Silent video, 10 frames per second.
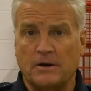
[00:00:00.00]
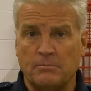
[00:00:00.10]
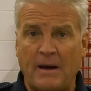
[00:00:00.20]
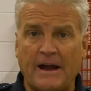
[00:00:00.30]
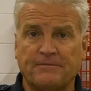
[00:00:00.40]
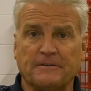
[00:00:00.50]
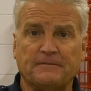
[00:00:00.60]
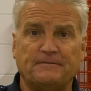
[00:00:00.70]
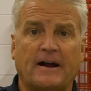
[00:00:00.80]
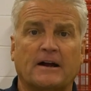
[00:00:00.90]
come back for a
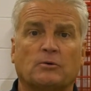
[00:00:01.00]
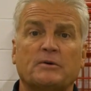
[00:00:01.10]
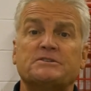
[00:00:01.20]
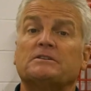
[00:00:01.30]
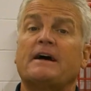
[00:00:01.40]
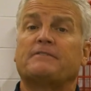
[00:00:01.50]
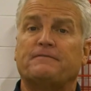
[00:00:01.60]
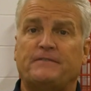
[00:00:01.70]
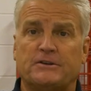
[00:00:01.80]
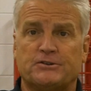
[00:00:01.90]
fire, we still have to
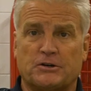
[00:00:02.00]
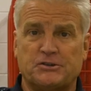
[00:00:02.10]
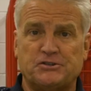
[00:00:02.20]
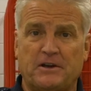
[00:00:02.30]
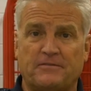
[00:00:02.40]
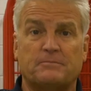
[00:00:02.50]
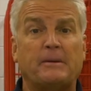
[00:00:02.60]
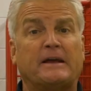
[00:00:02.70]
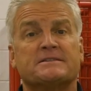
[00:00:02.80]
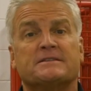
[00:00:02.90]
finish our shift
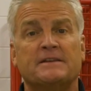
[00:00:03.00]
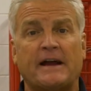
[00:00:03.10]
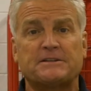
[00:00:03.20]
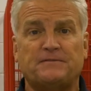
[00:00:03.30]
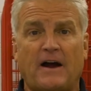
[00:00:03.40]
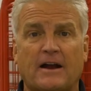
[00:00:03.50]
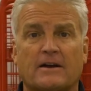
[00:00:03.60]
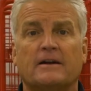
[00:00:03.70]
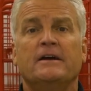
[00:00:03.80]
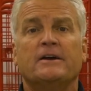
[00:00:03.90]
because the next
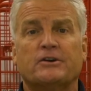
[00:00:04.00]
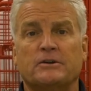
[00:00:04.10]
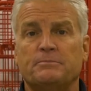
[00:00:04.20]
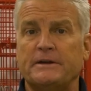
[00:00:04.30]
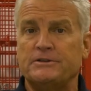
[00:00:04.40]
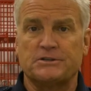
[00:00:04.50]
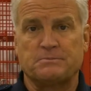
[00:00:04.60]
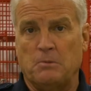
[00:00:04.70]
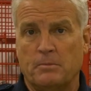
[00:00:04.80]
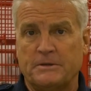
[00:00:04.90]
fire could be
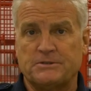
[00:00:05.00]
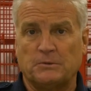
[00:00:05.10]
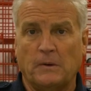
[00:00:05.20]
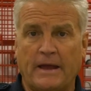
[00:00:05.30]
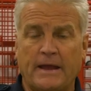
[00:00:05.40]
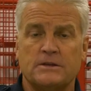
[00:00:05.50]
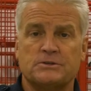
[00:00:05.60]
just moments away.